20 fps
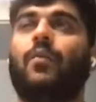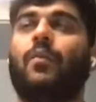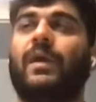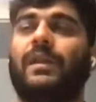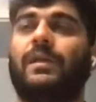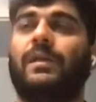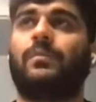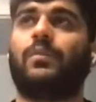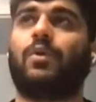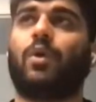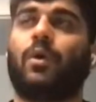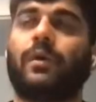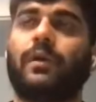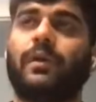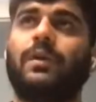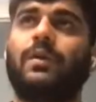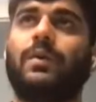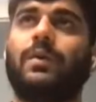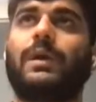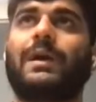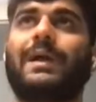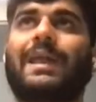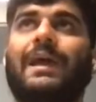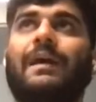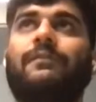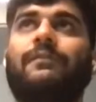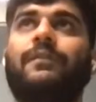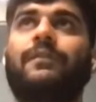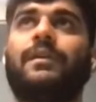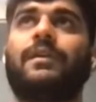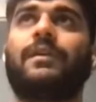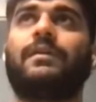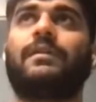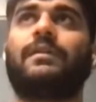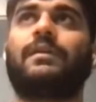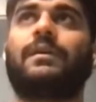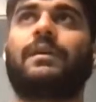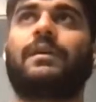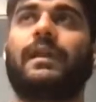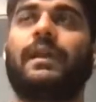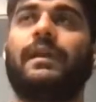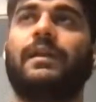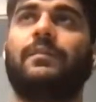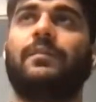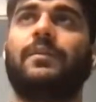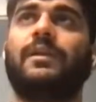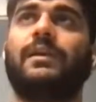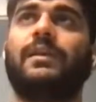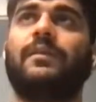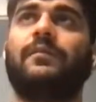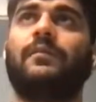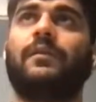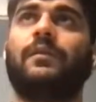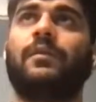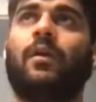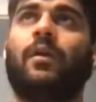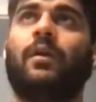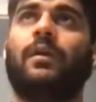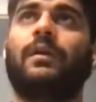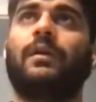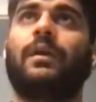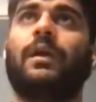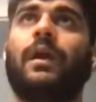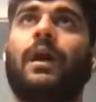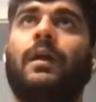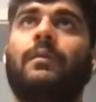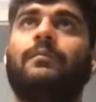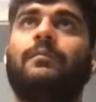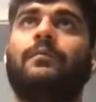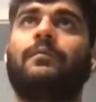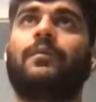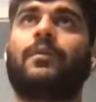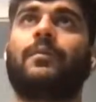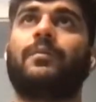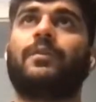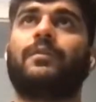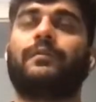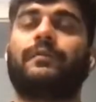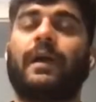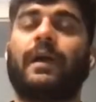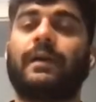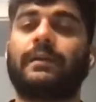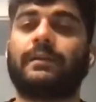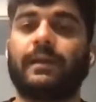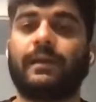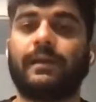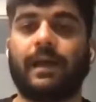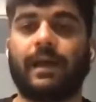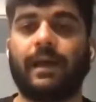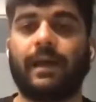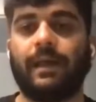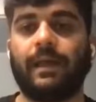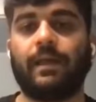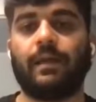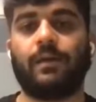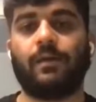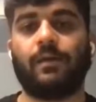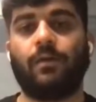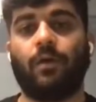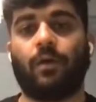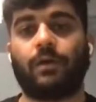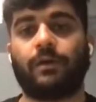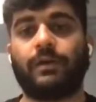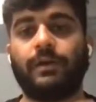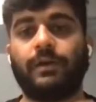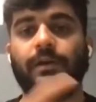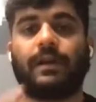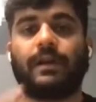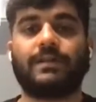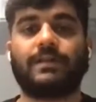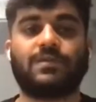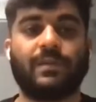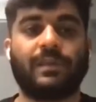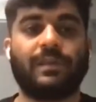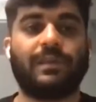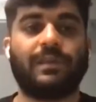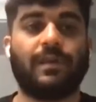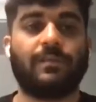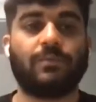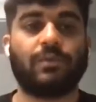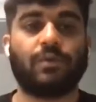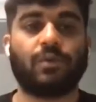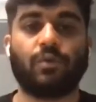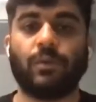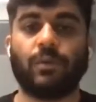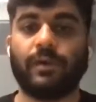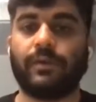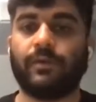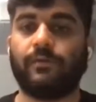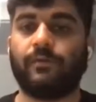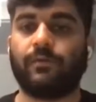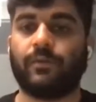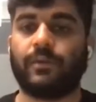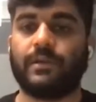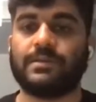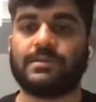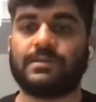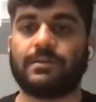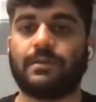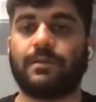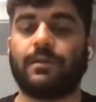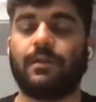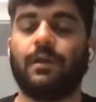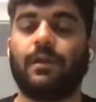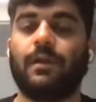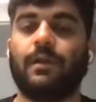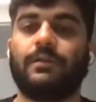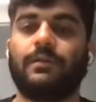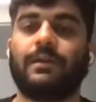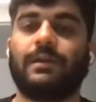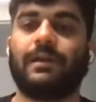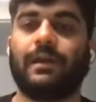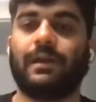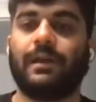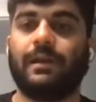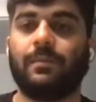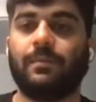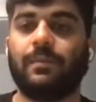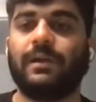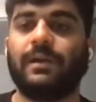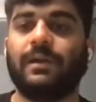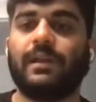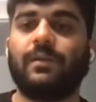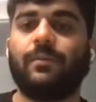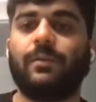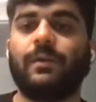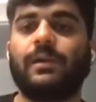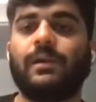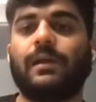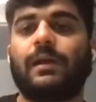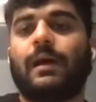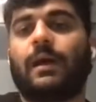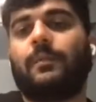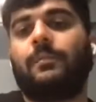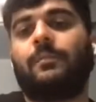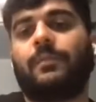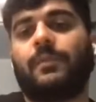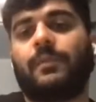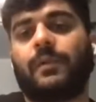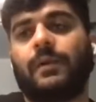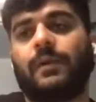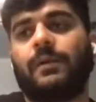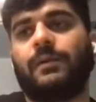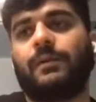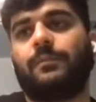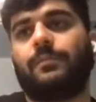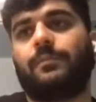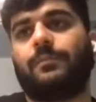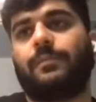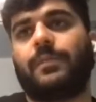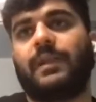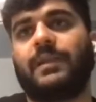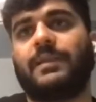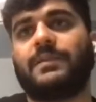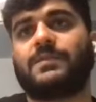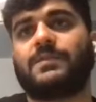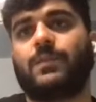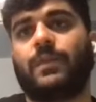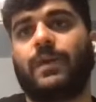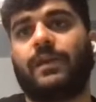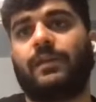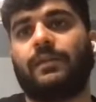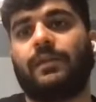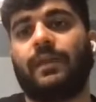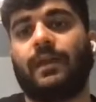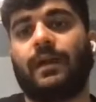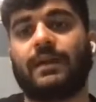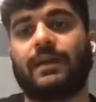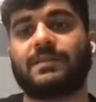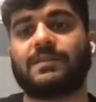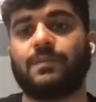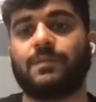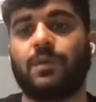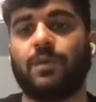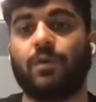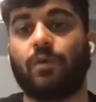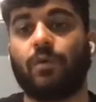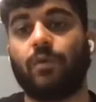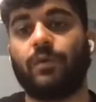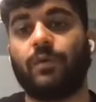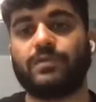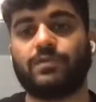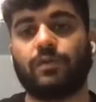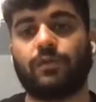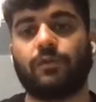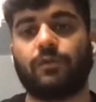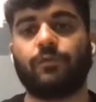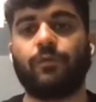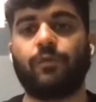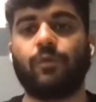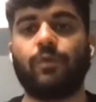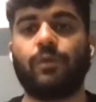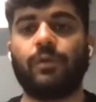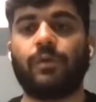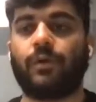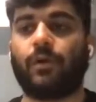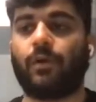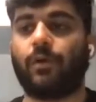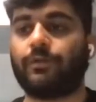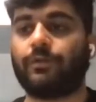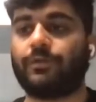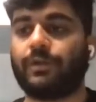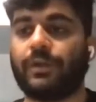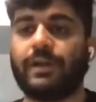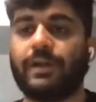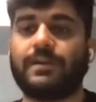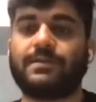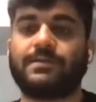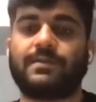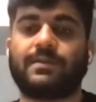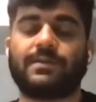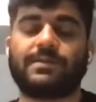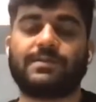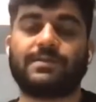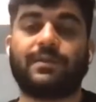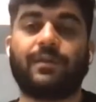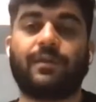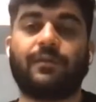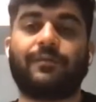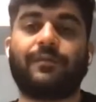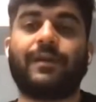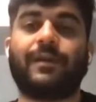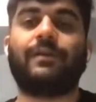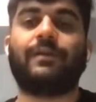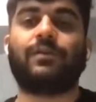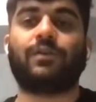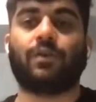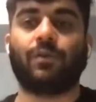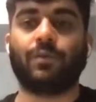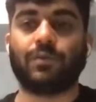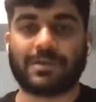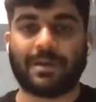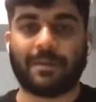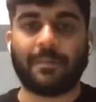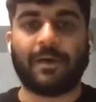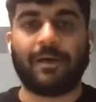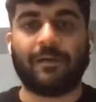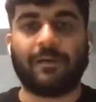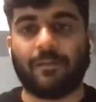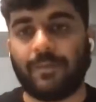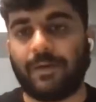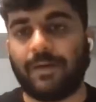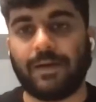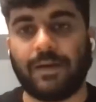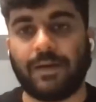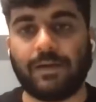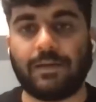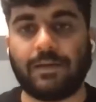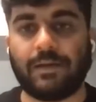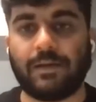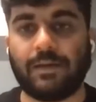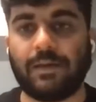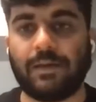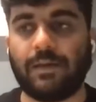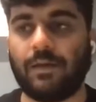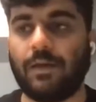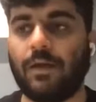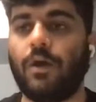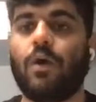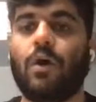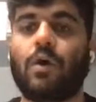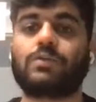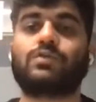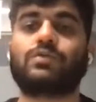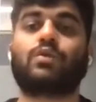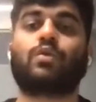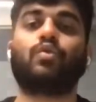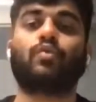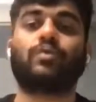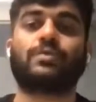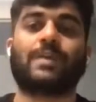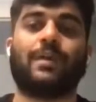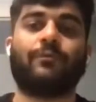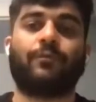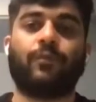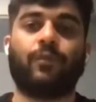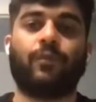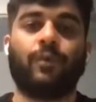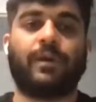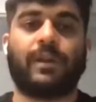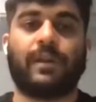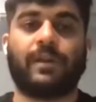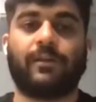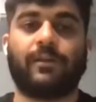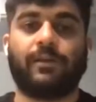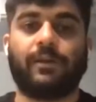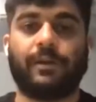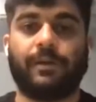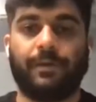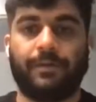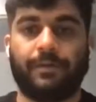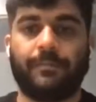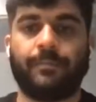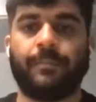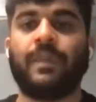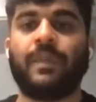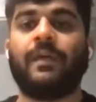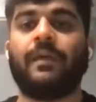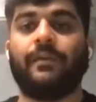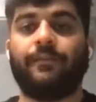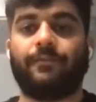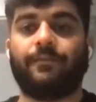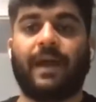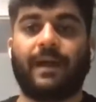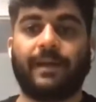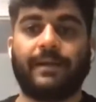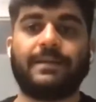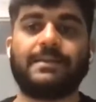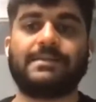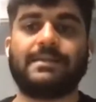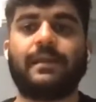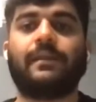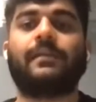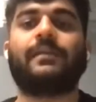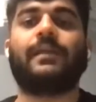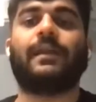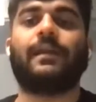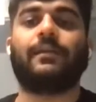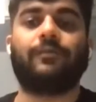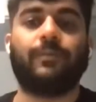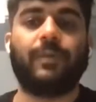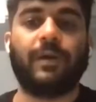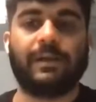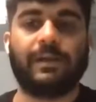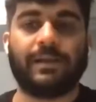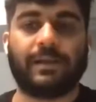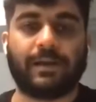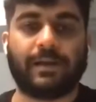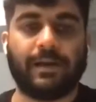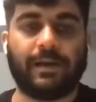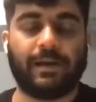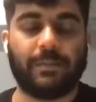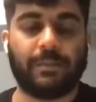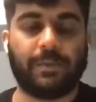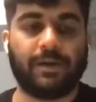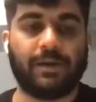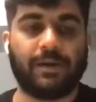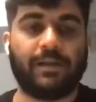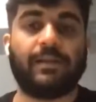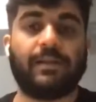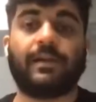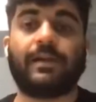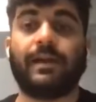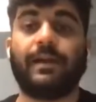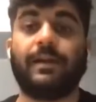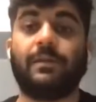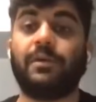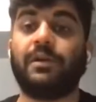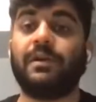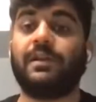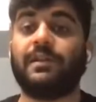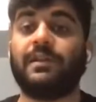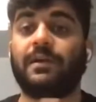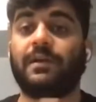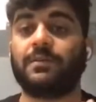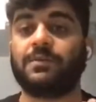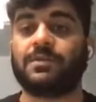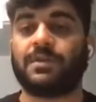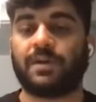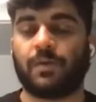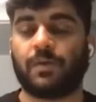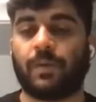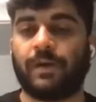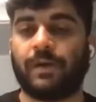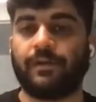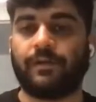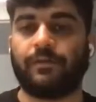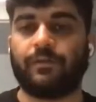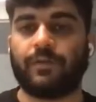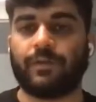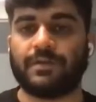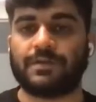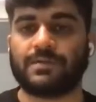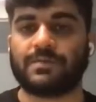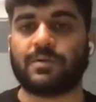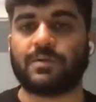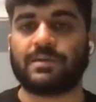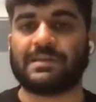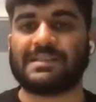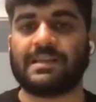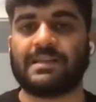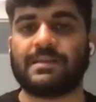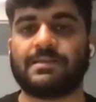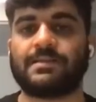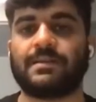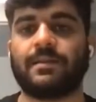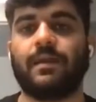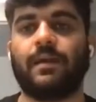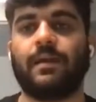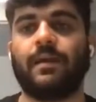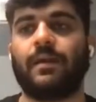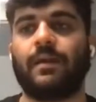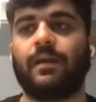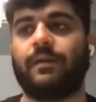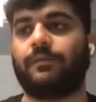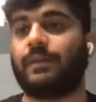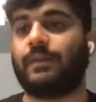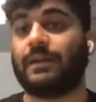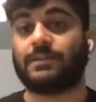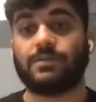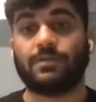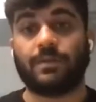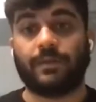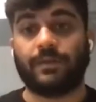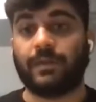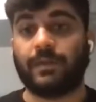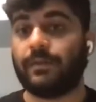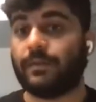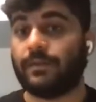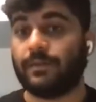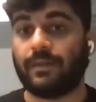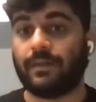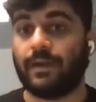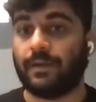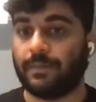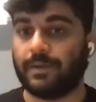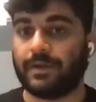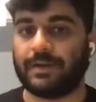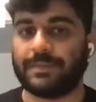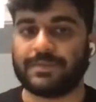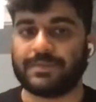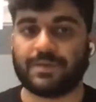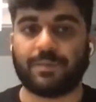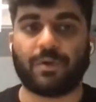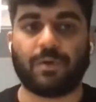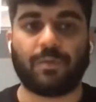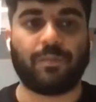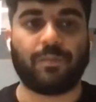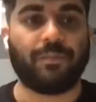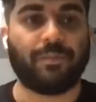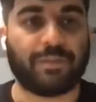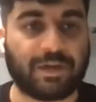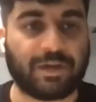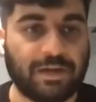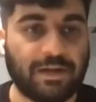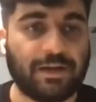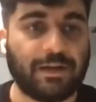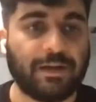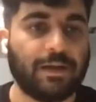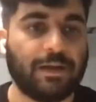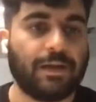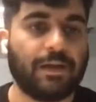When I'm talking to a cafe, the credibility will not come from the fact that I got in touch with them through an influencer. The credibility will come in place where they ask me, oh, is your food authorized or certified through some government entity or through some food regulator? If that is there, then I've built the credibility that was required for this process. If that's not there, then that becomes a problem, right?